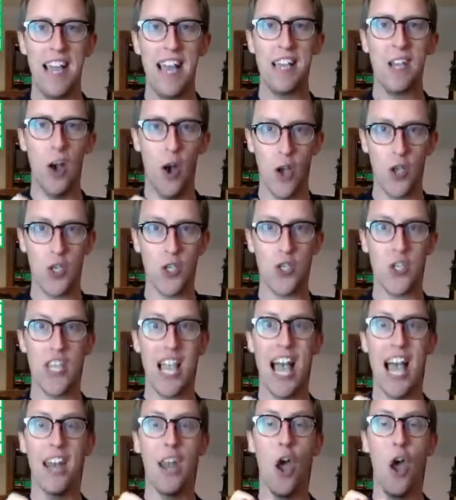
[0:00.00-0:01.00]

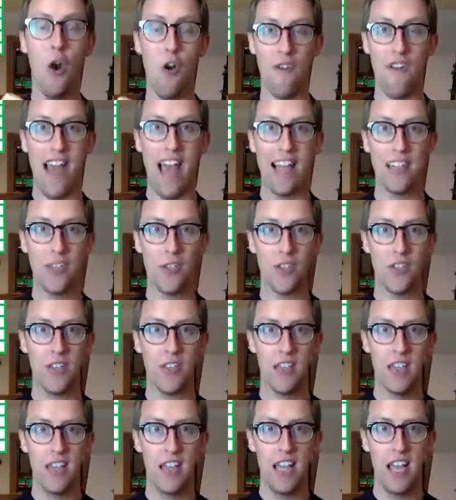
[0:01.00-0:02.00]
costs and overheads.
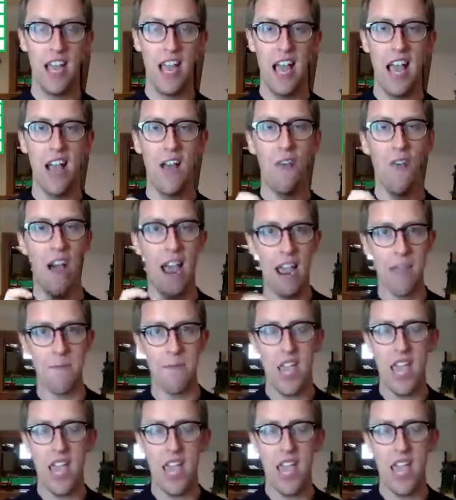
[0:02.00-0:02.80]
Right.